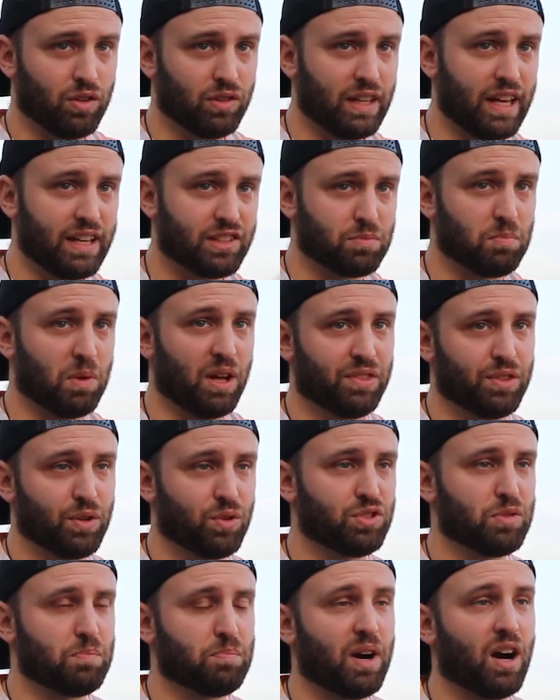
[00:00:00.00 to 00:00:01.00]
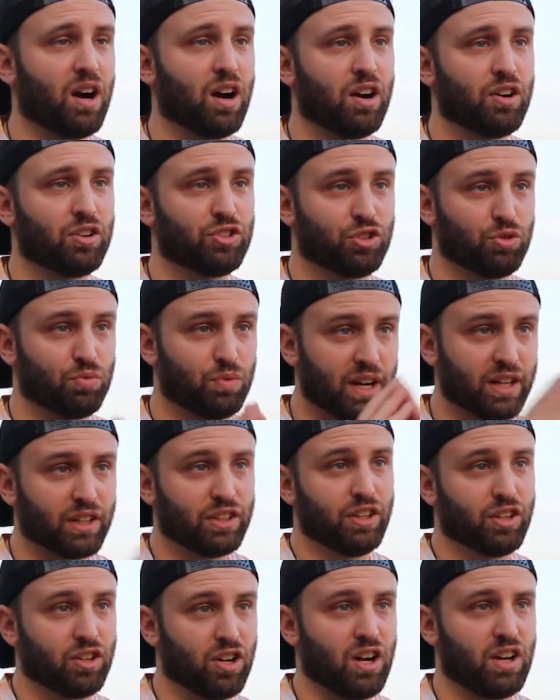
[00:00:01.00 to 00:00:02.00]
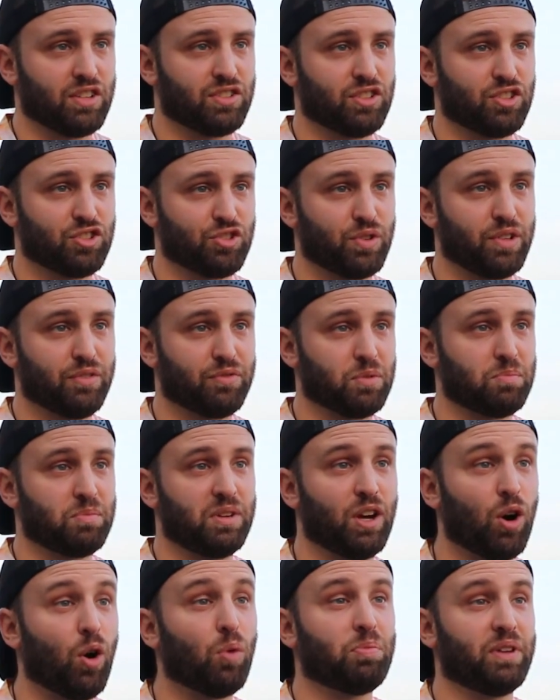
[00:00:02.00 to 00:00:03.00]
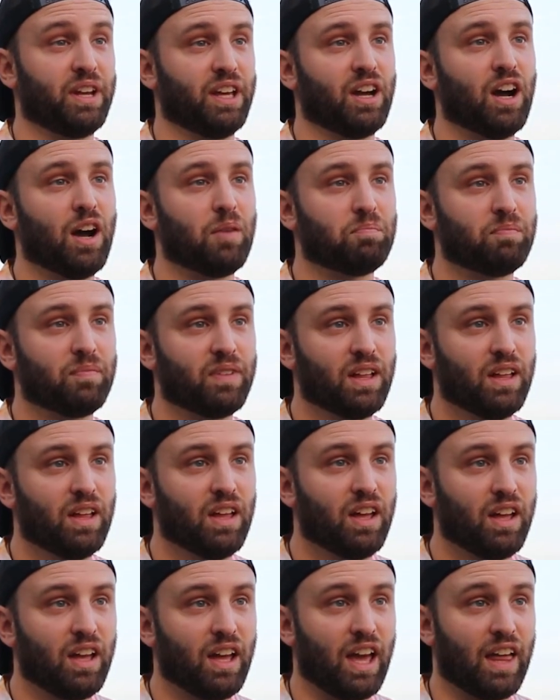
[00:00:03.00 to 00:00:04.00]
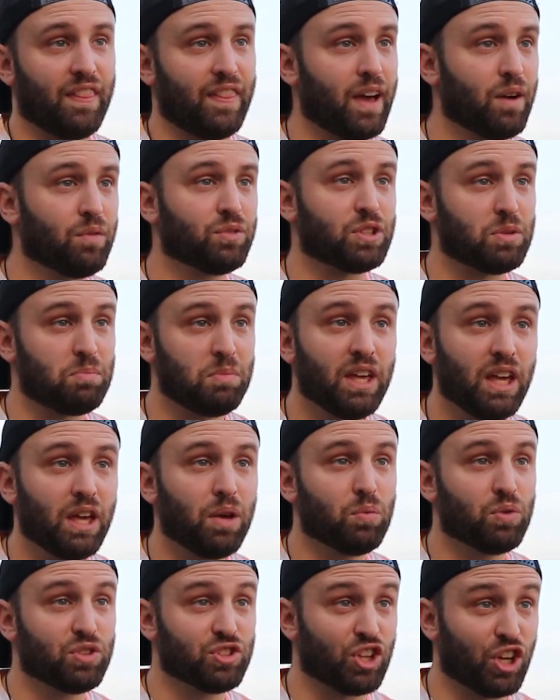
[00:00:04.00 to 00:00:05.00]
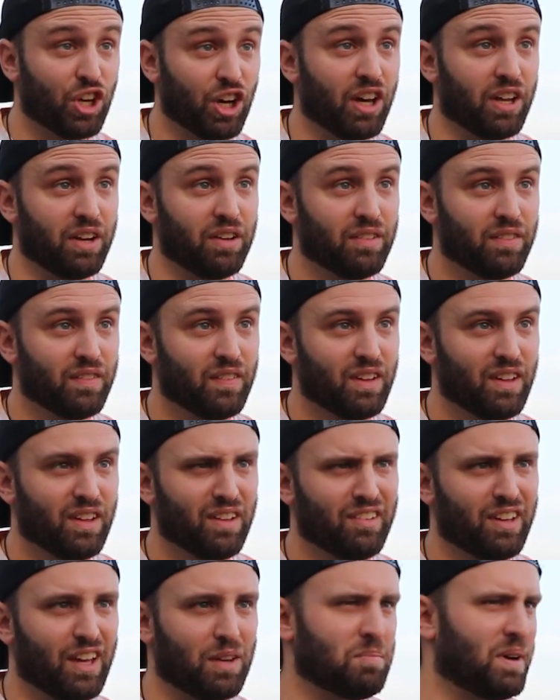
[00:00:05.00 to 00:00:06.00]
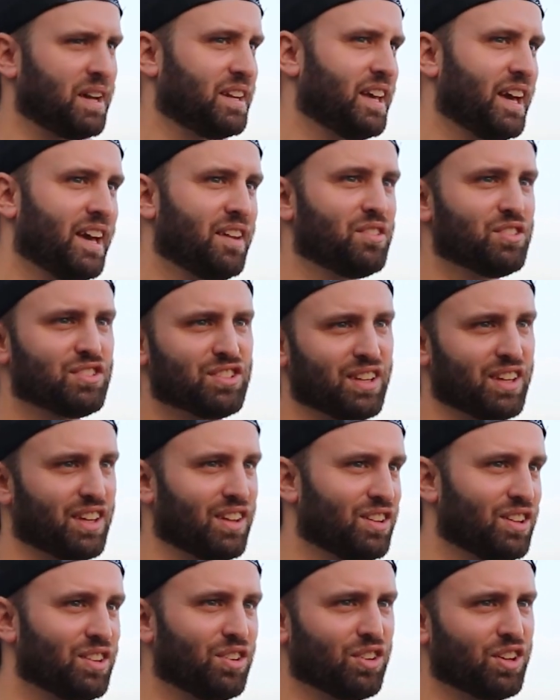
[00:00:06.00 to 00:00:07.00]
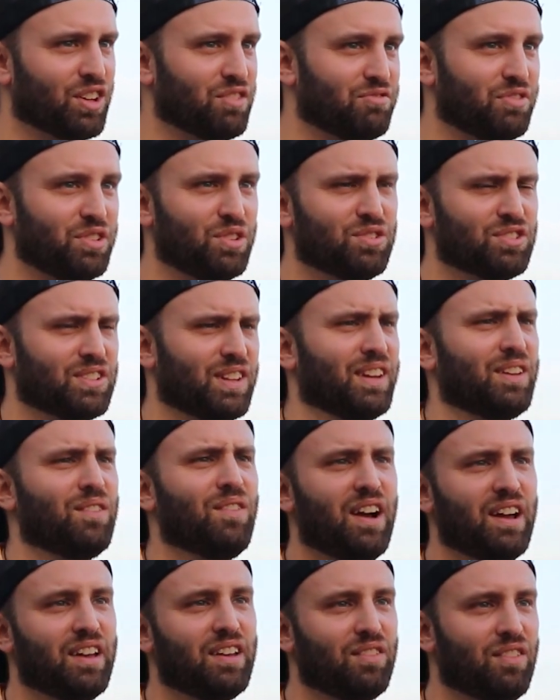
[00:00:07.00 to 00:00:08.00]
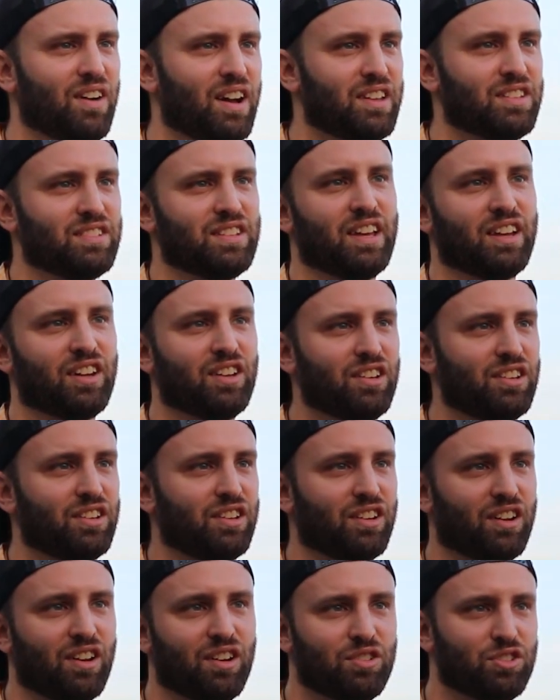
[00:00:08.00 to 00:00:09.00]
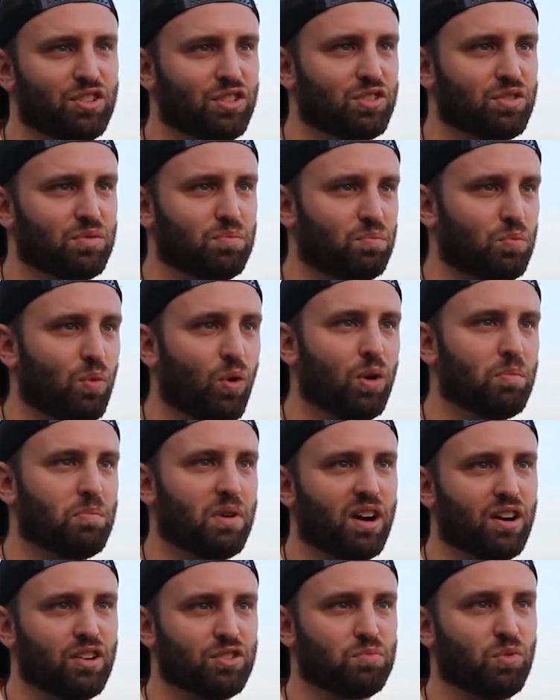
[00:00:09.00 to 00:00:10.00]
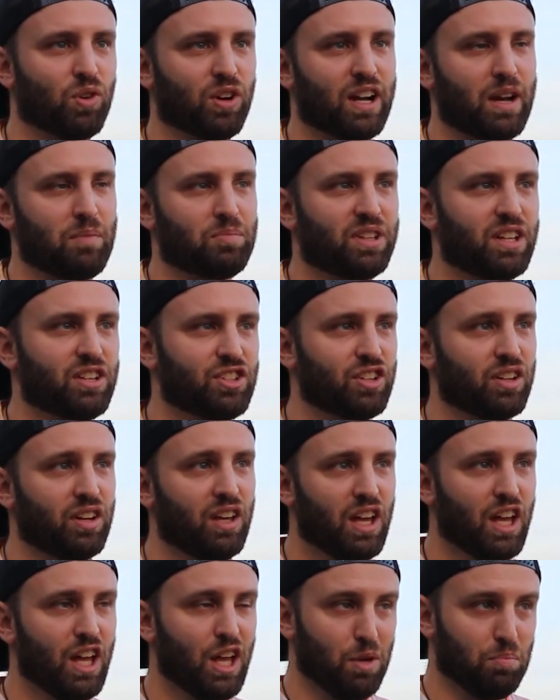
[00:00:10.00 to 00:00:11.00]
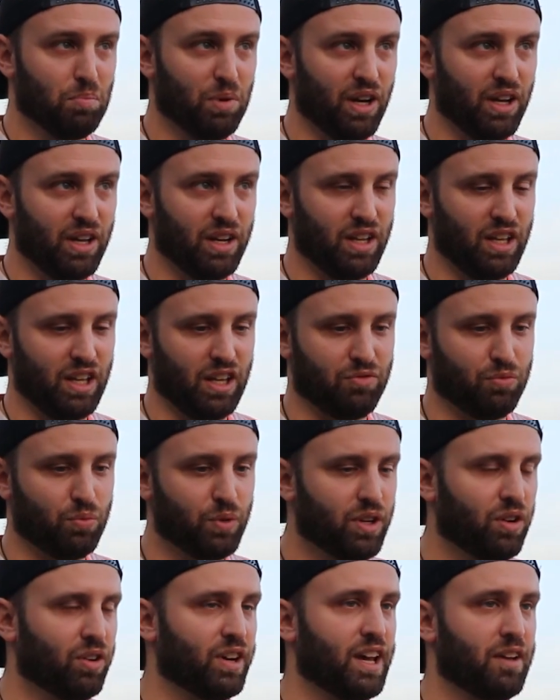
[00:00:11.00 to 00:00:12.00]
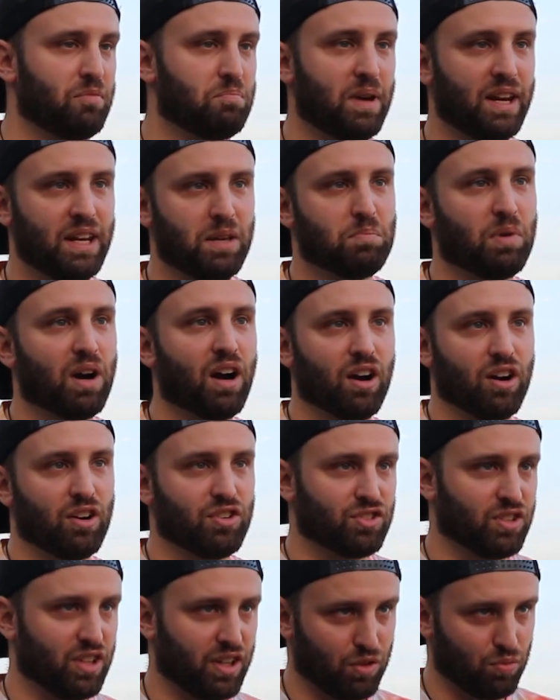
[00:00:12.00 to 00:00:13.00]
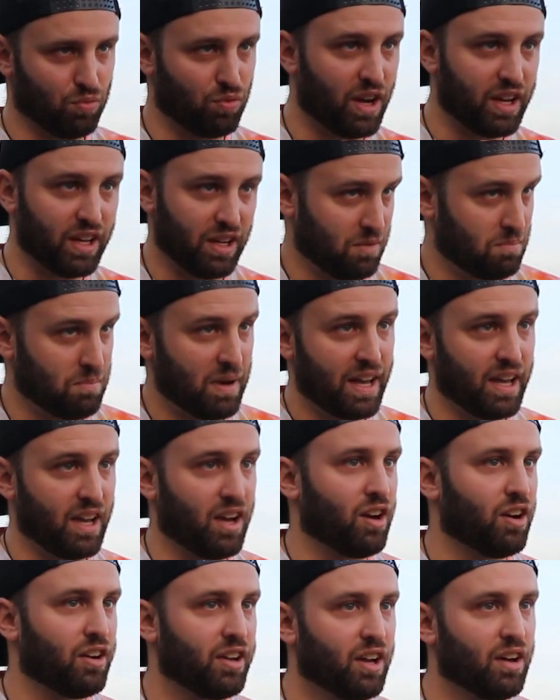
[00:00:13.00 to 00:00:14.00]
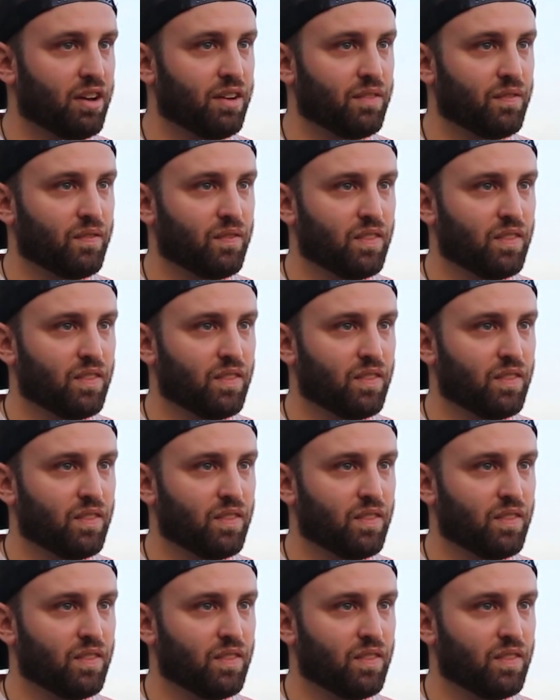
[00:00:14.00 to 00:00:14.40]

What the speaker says: last month there was a bar directly across the street from me opening up, and that to me was good. And my dad was like a little confused, like, why is that good? Just more bars, more competition. But if we don't have many bars like right in my area,